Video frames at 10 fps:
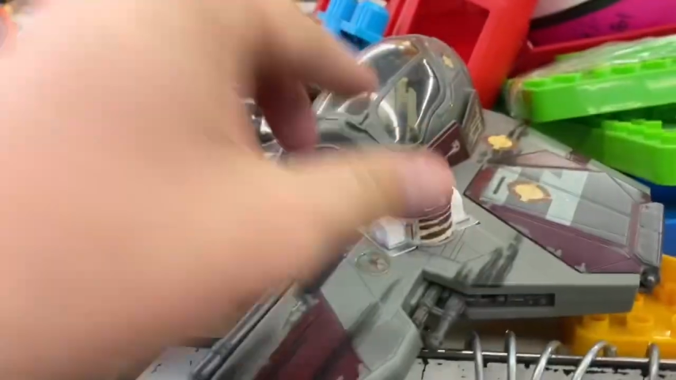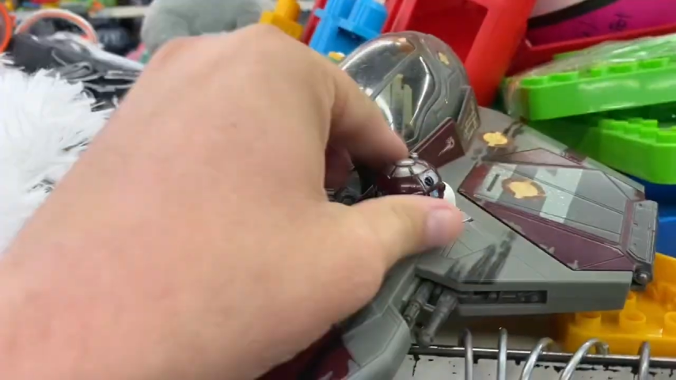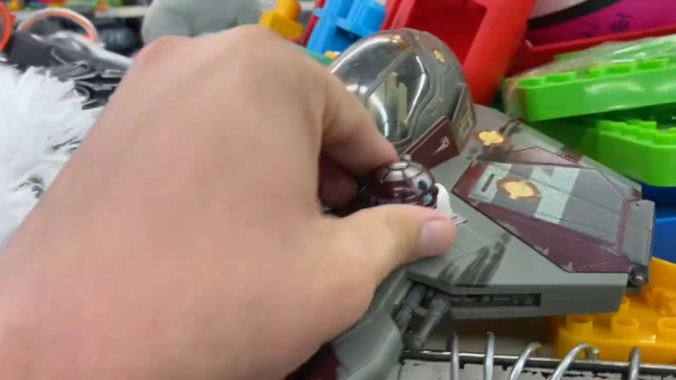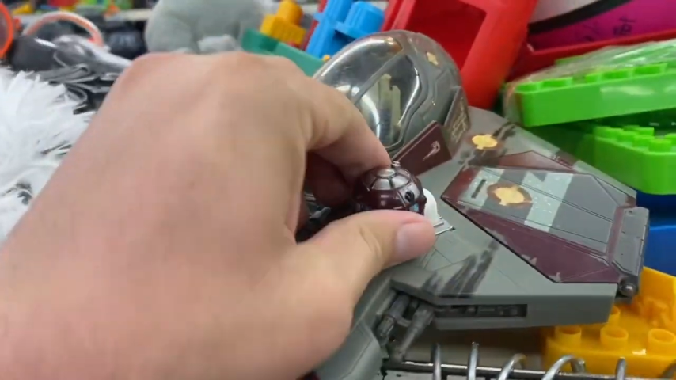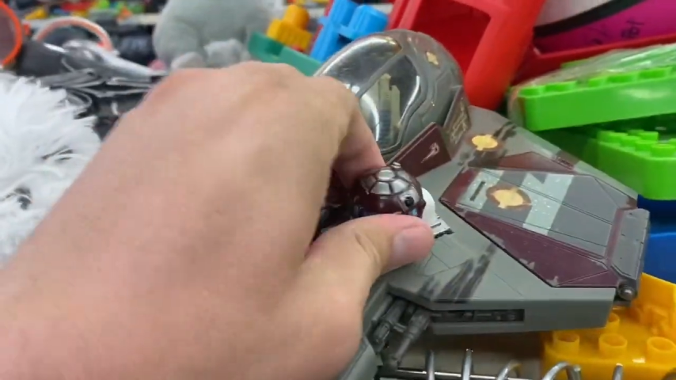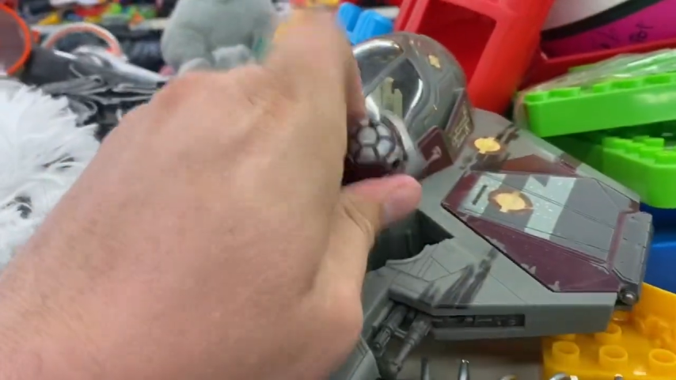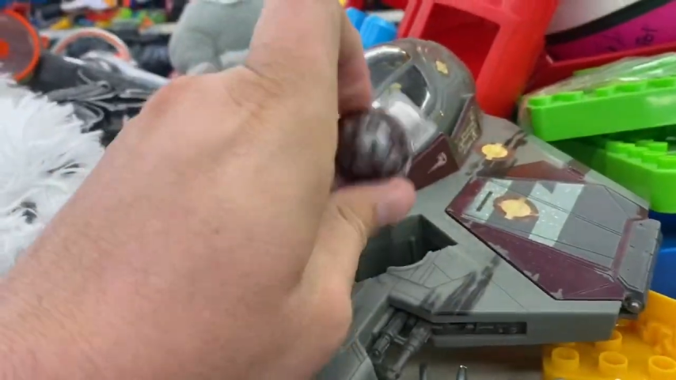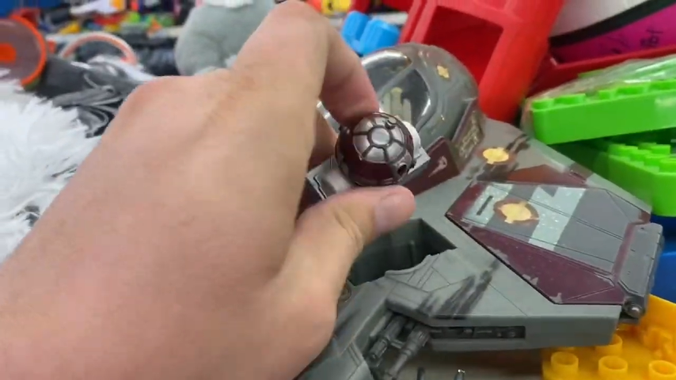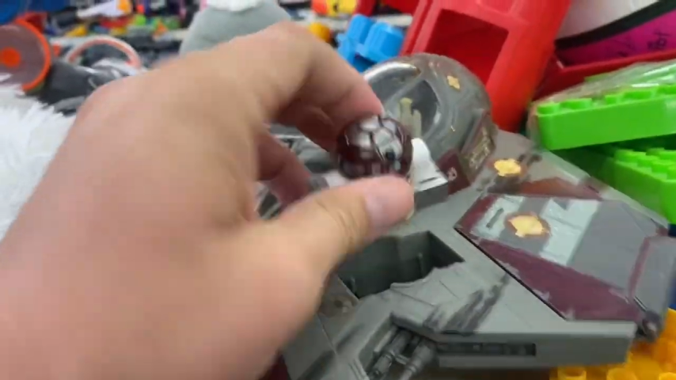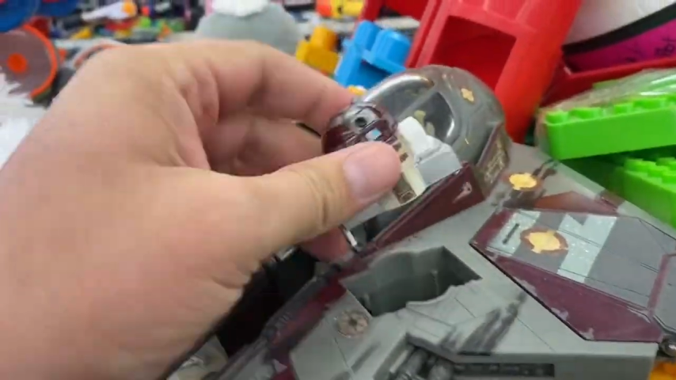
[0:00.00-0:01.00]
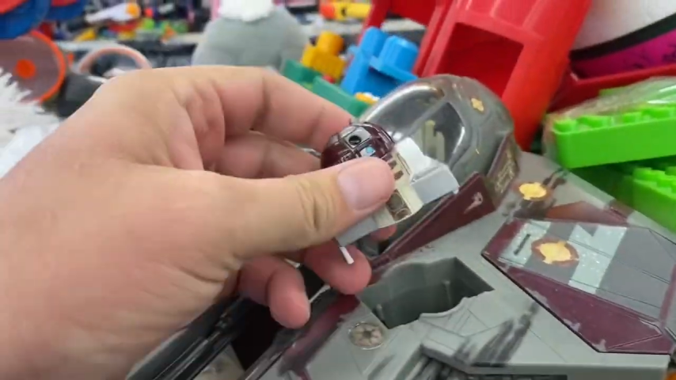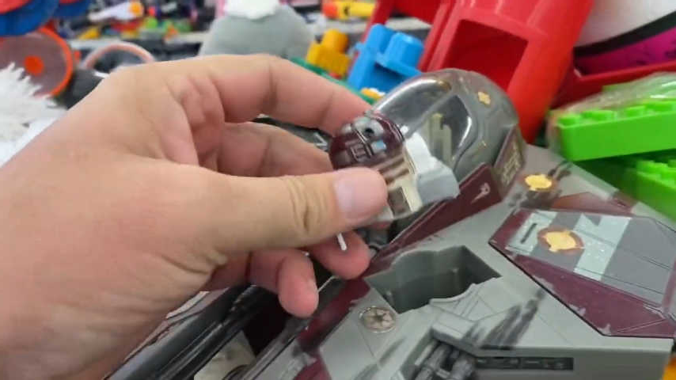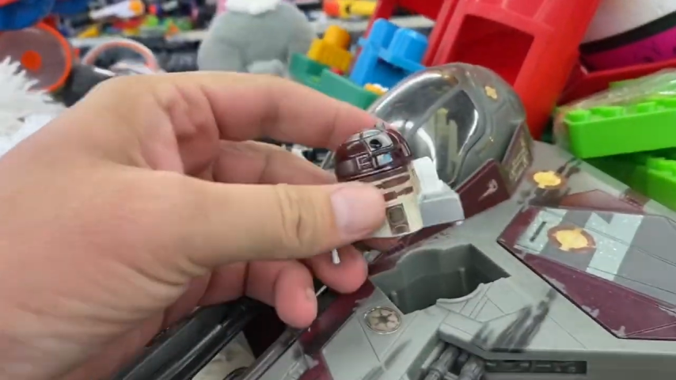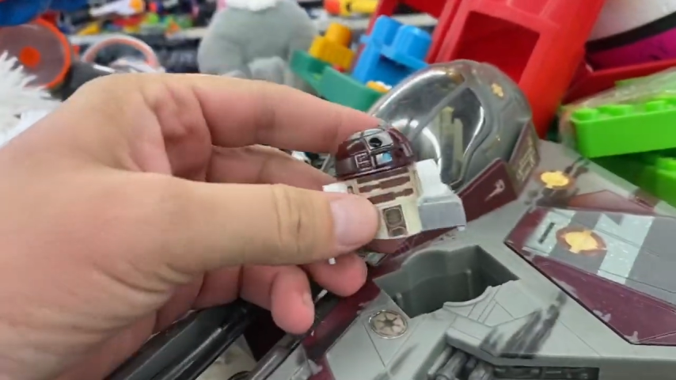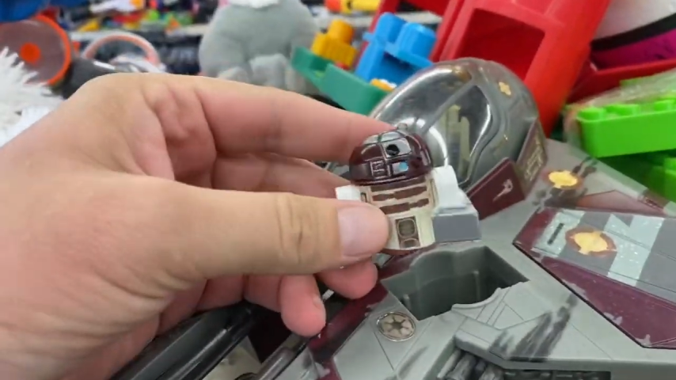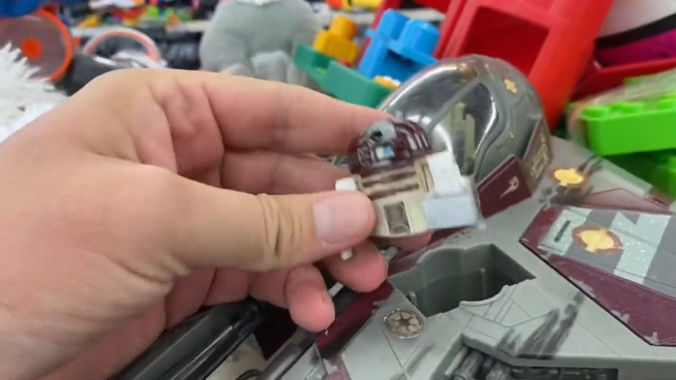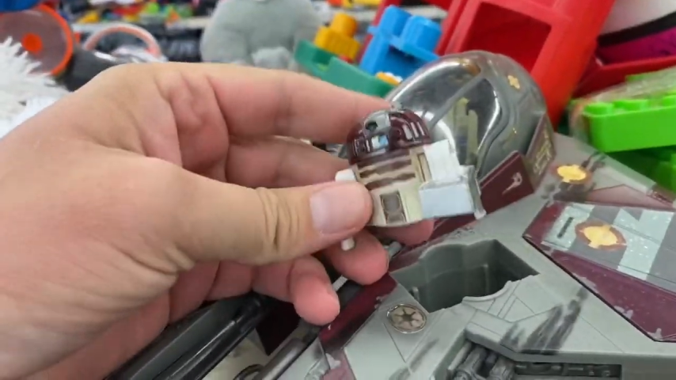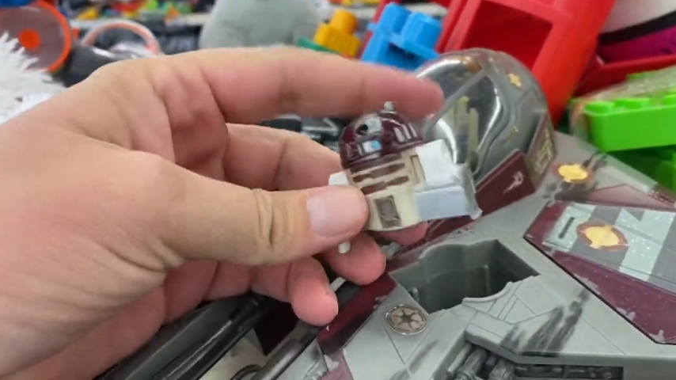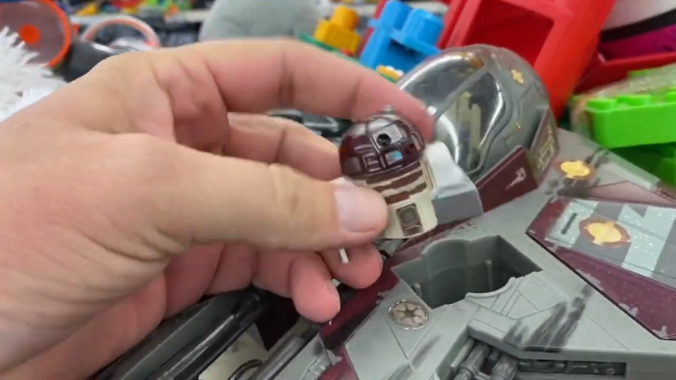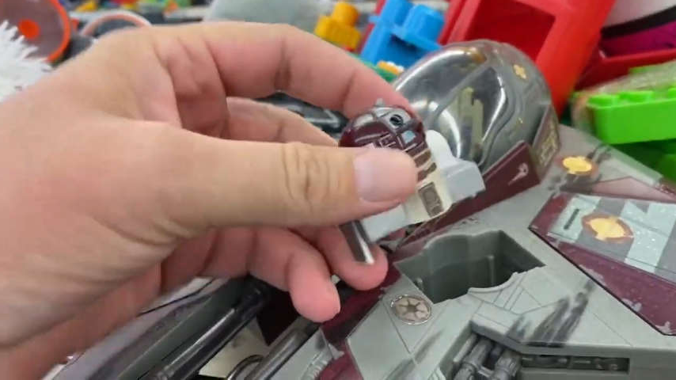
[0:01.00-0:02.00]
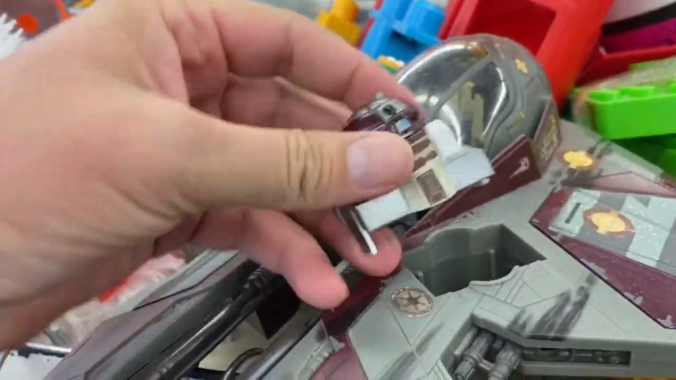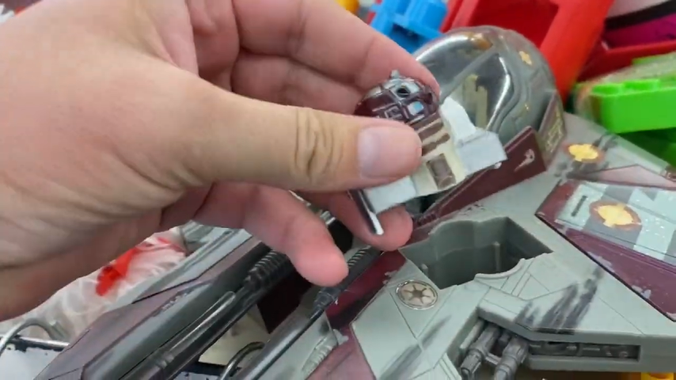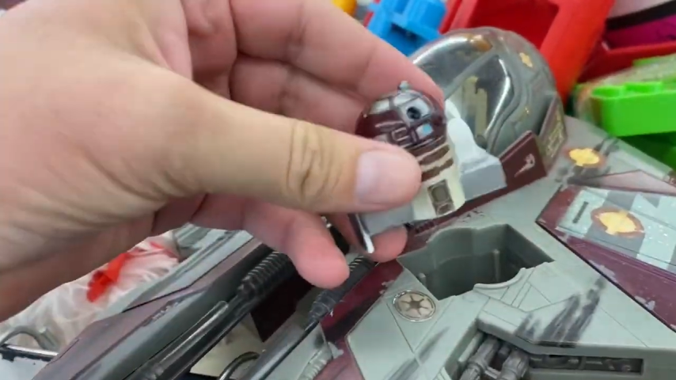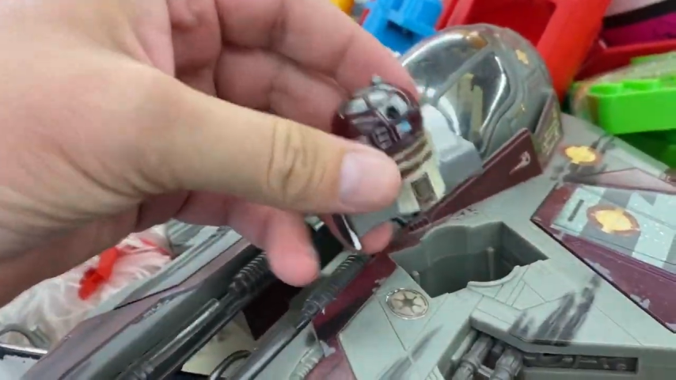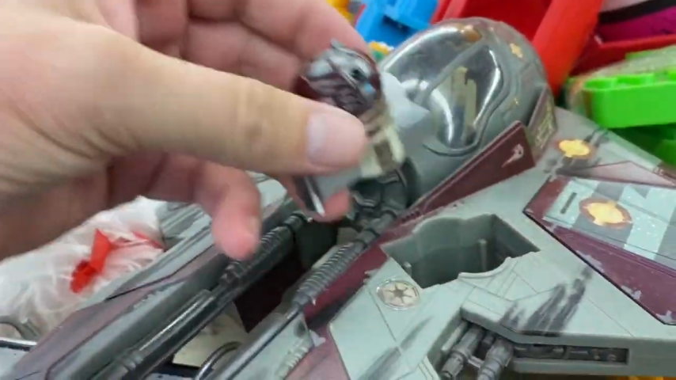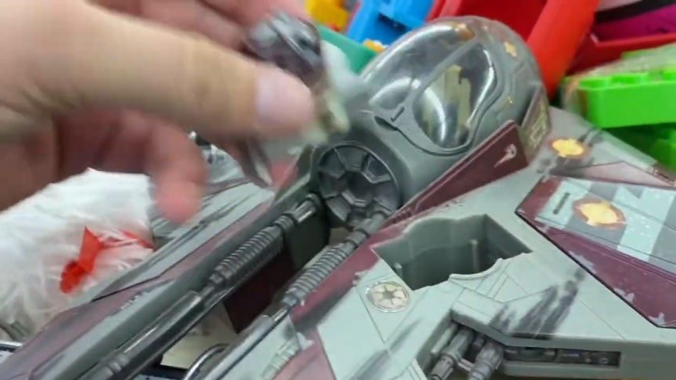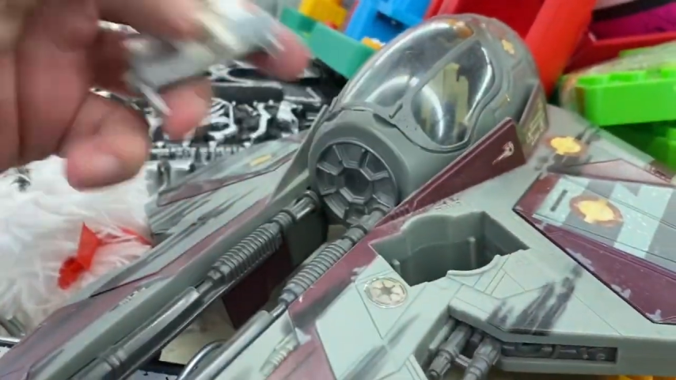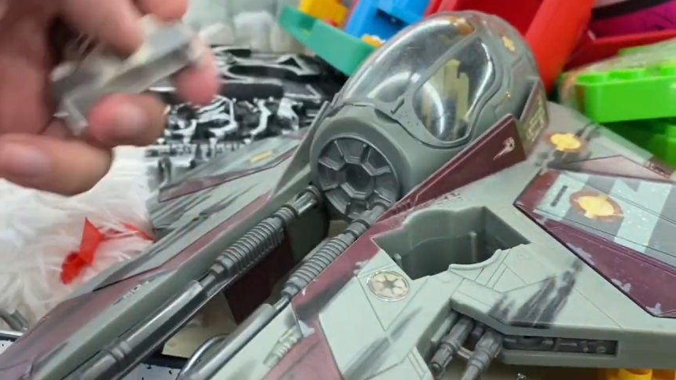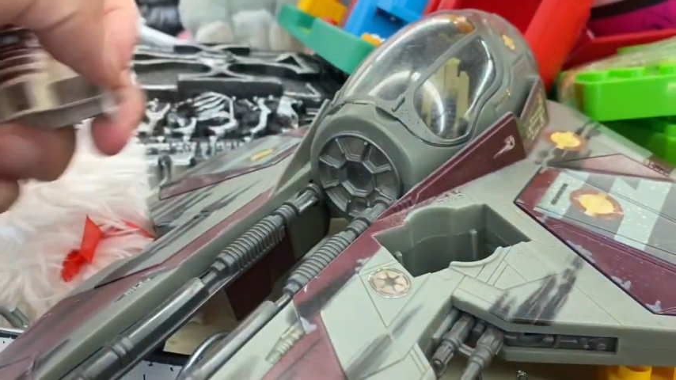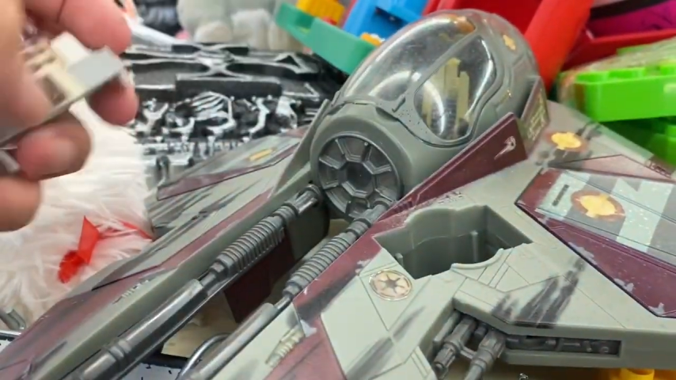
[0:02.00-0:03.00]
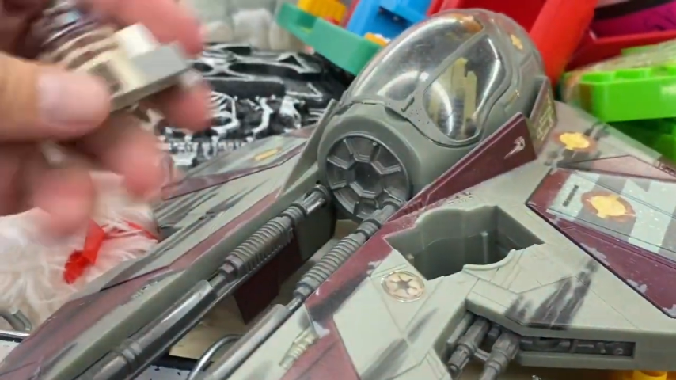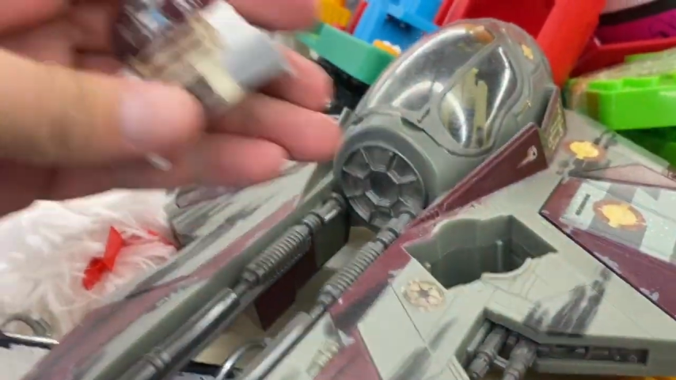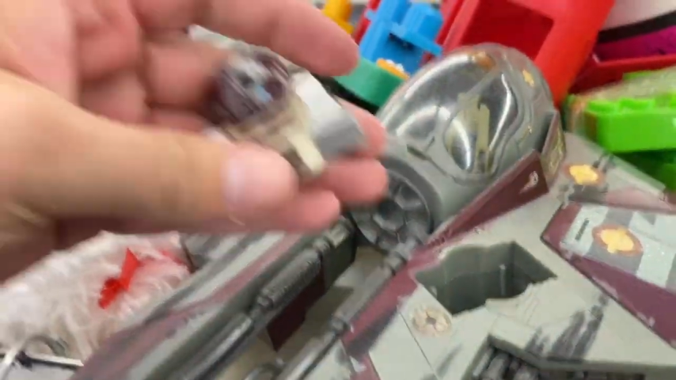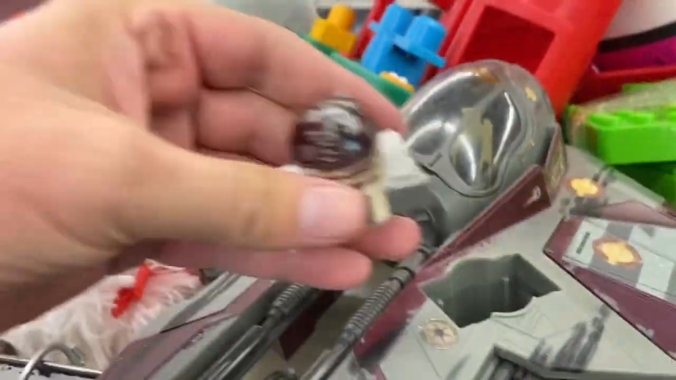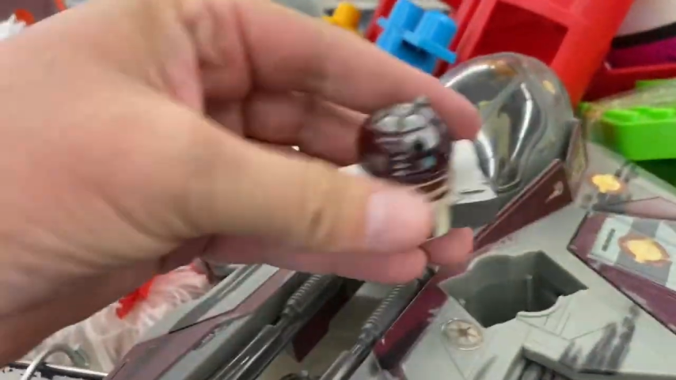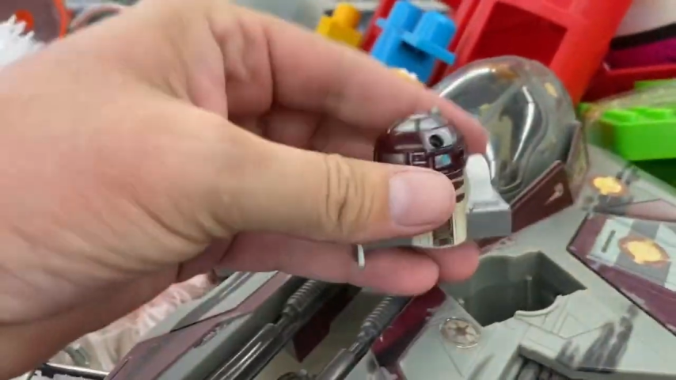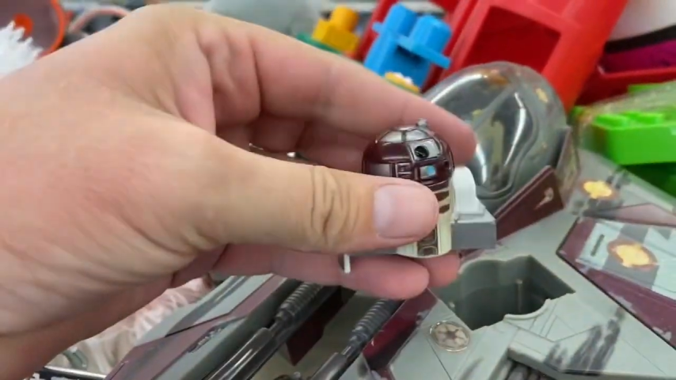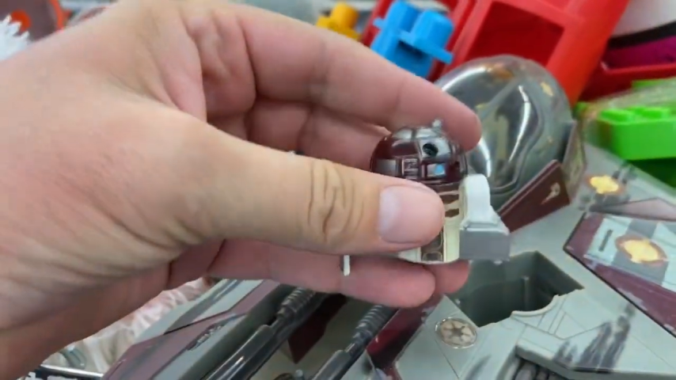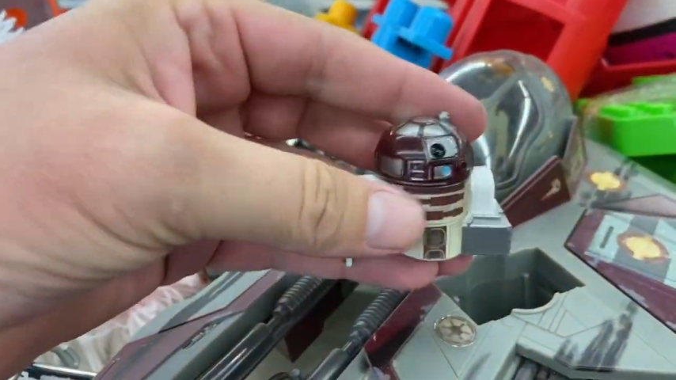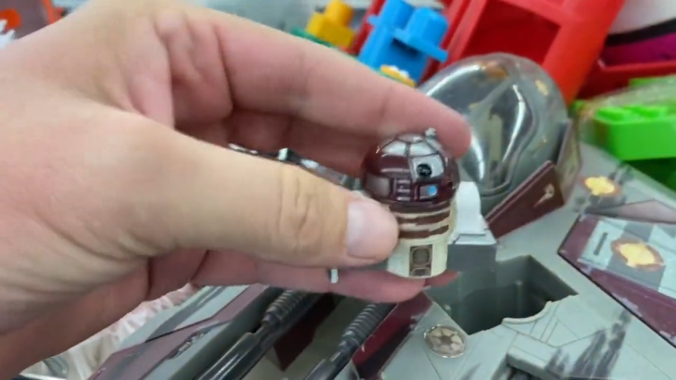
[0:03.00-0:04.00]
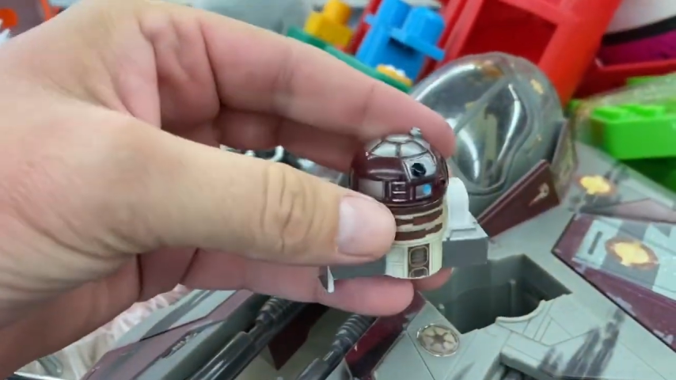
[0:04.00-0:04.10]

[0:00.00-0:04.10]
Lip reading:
(no speaker visible)